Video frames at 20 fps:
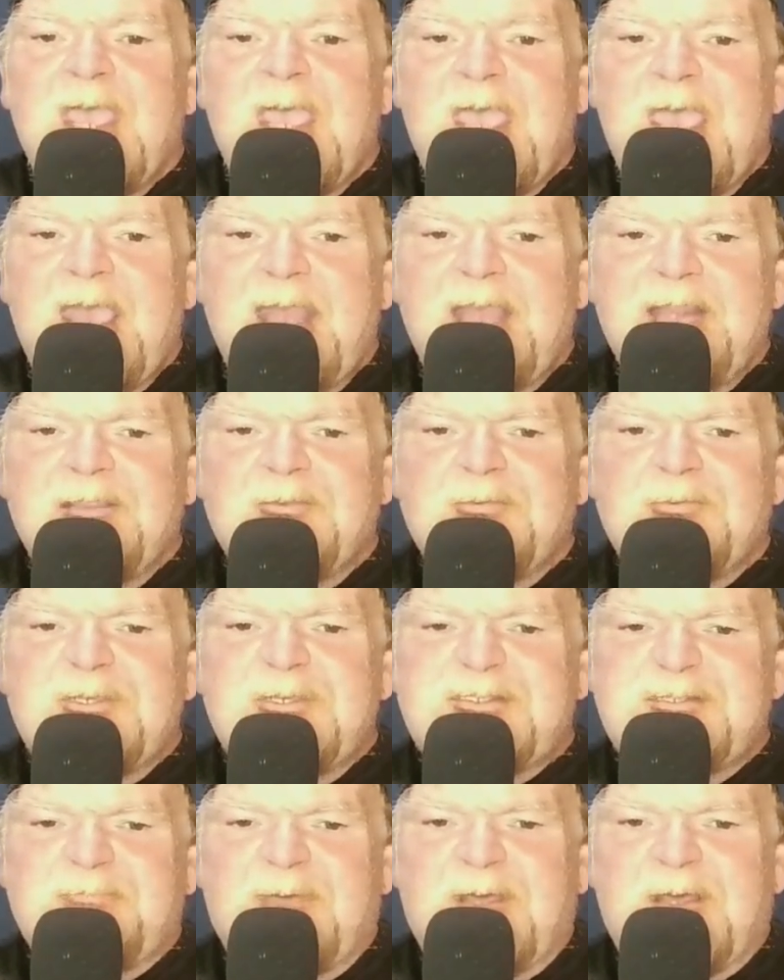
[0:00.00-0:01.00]
Adding the
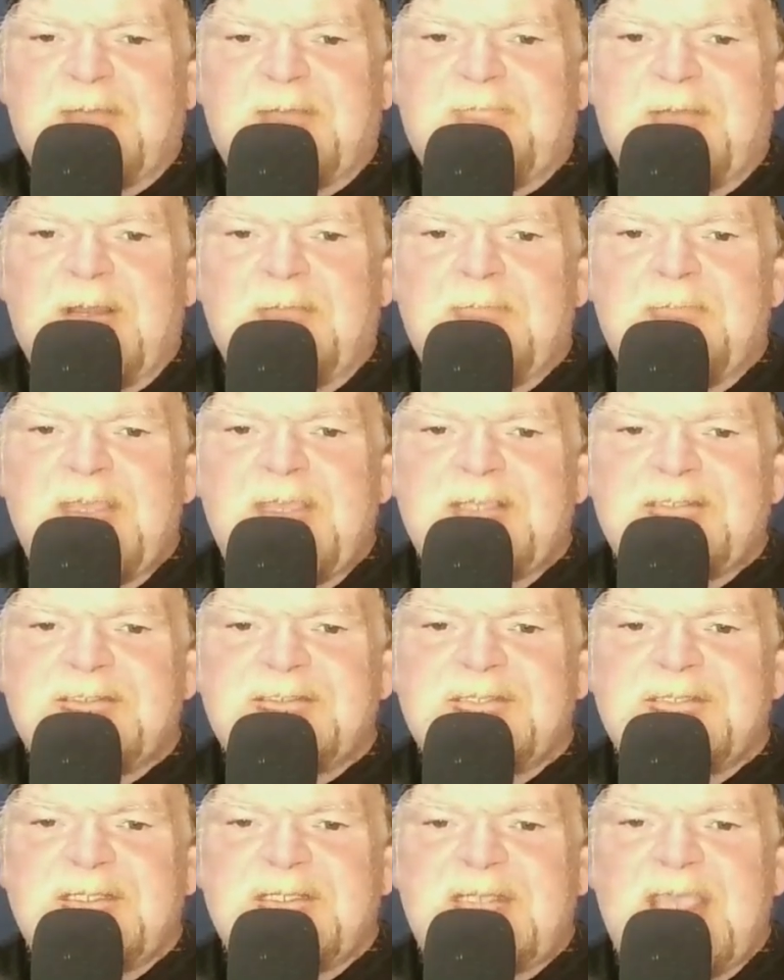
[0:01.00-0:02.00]
wisdom modifier makes
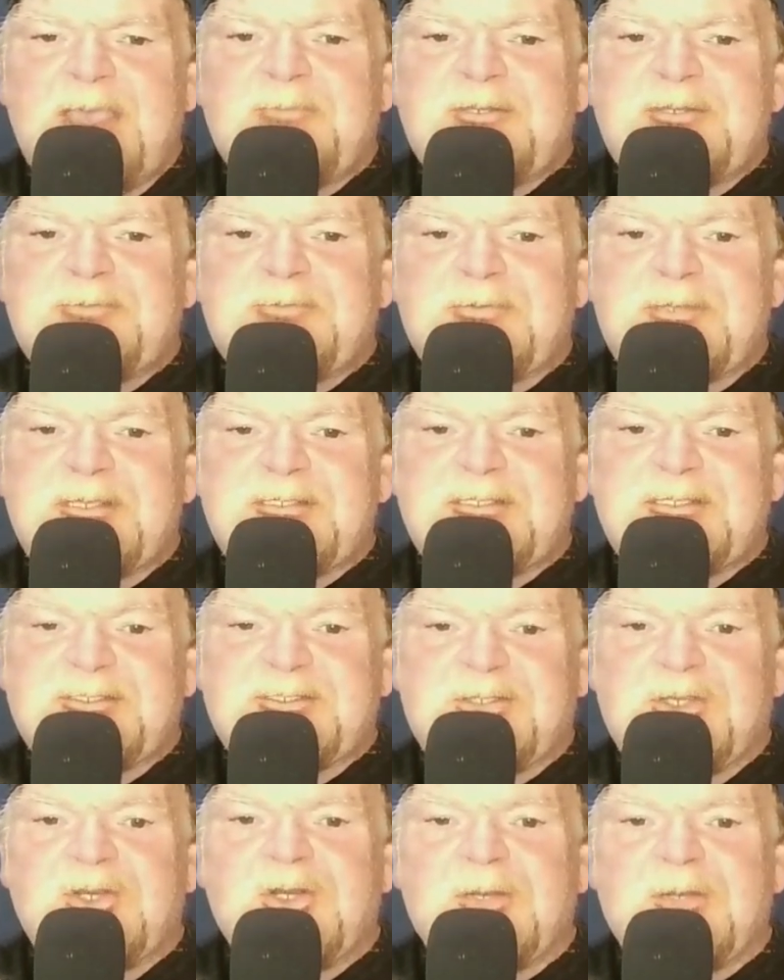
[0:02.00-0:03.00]
the damage for this as
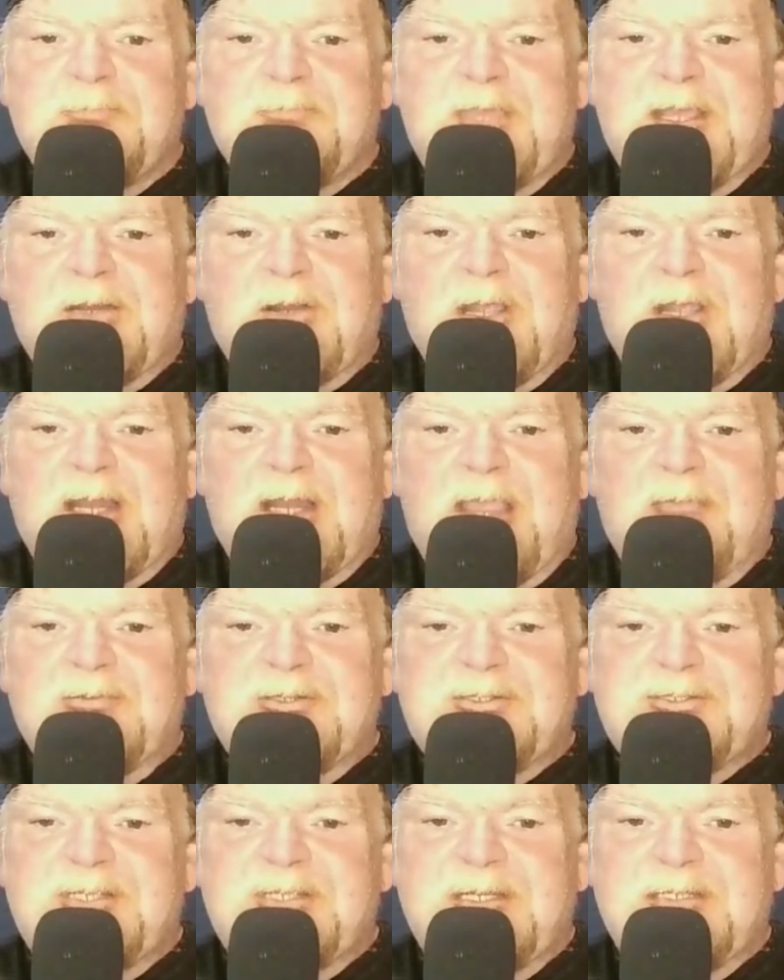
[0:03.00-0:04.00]
good or better on
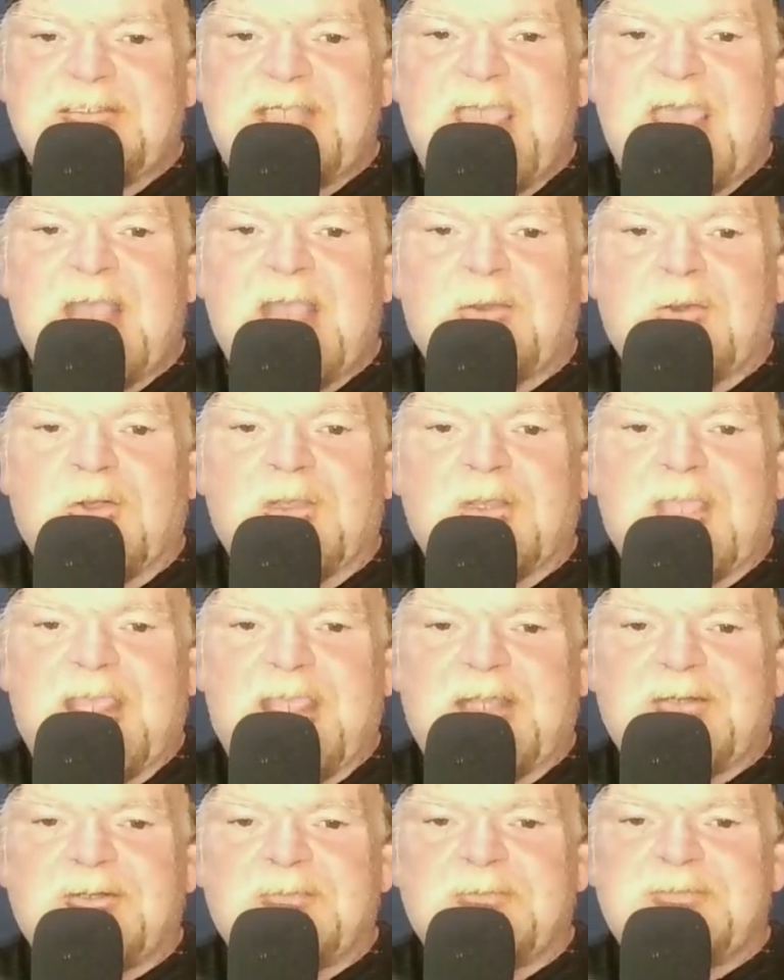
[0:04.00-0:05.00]
average than attack roll
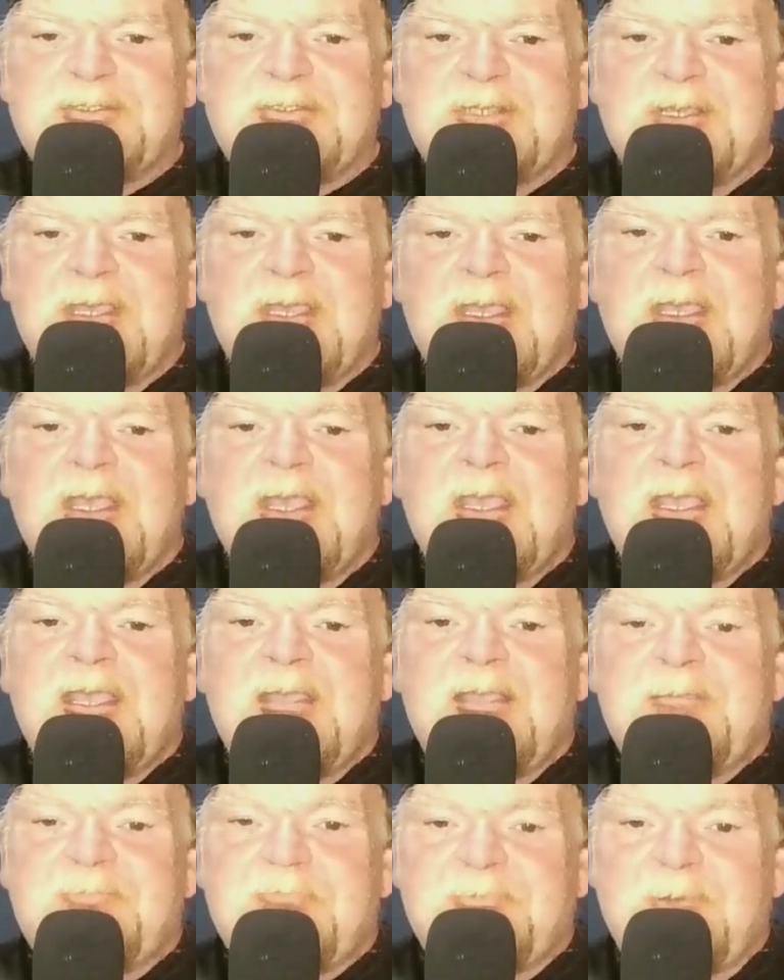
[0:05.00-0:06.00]
cantrips.
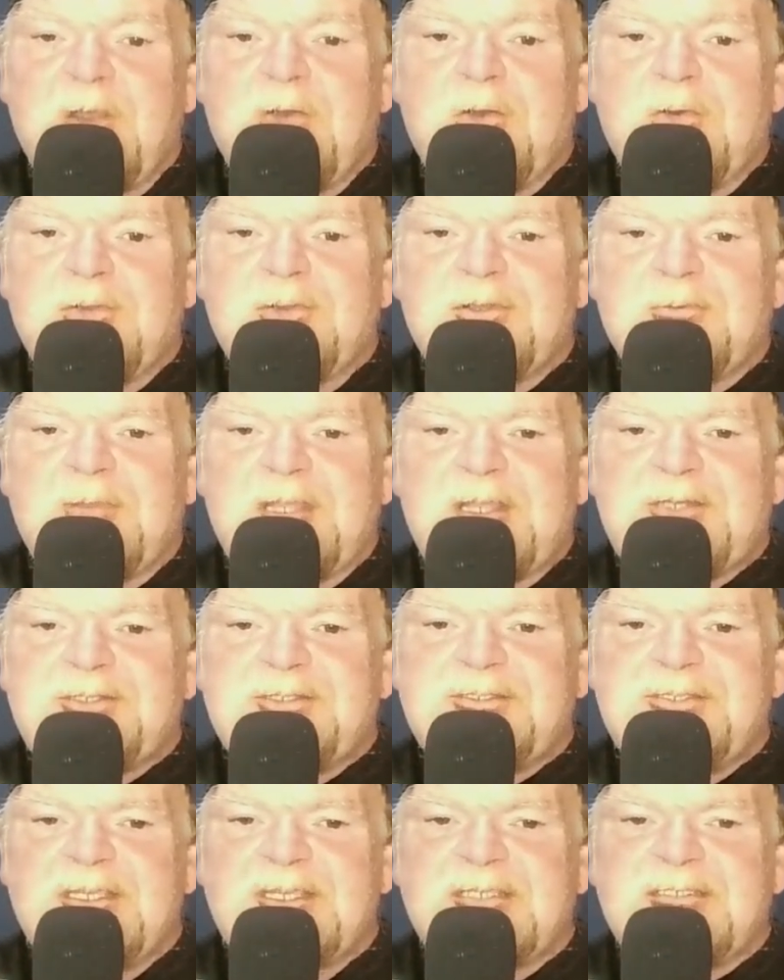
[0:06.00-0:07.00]
If thrown, the range is
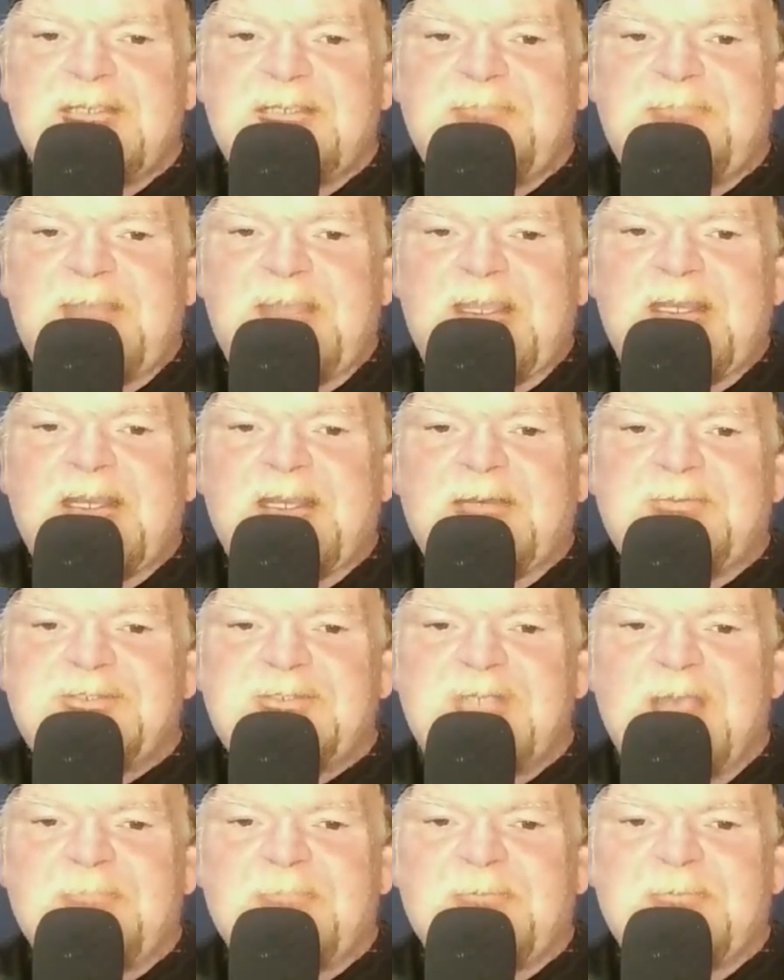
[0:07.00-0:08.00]
60 feet, and if
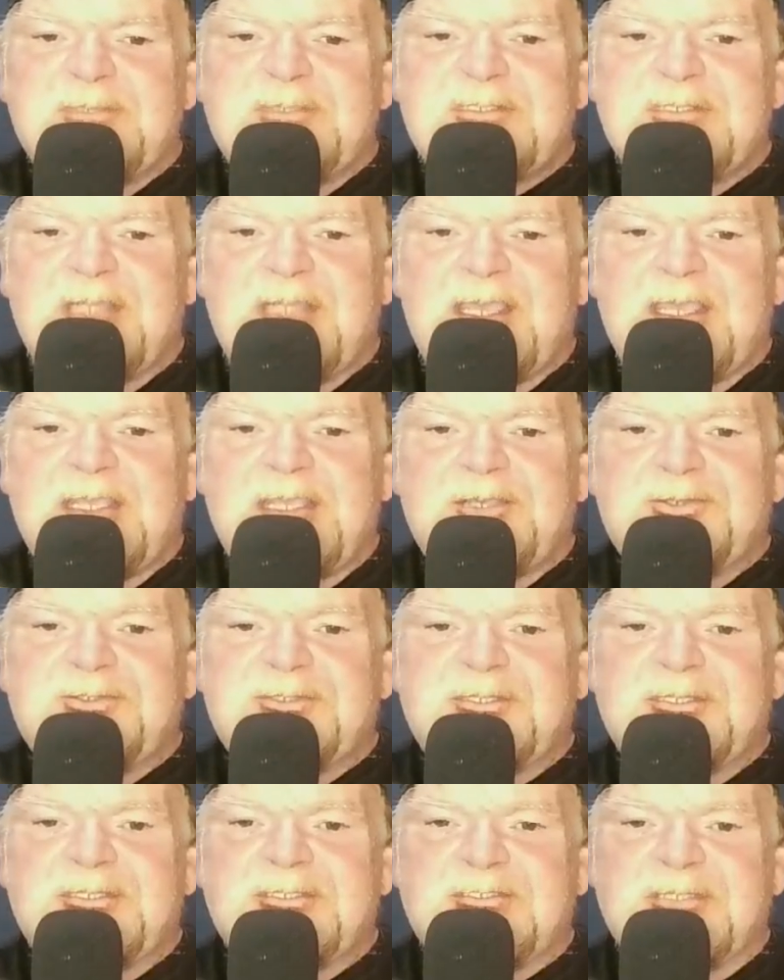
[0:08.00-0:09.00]
shot from a sling, it uses
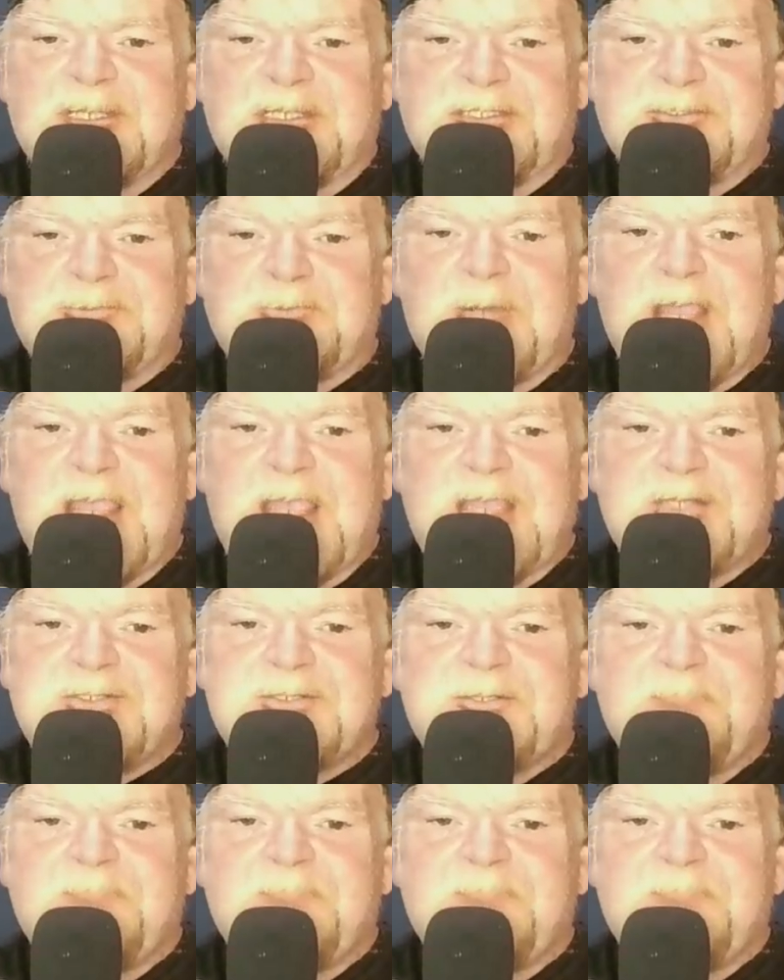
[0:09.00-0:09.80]
the sling's range.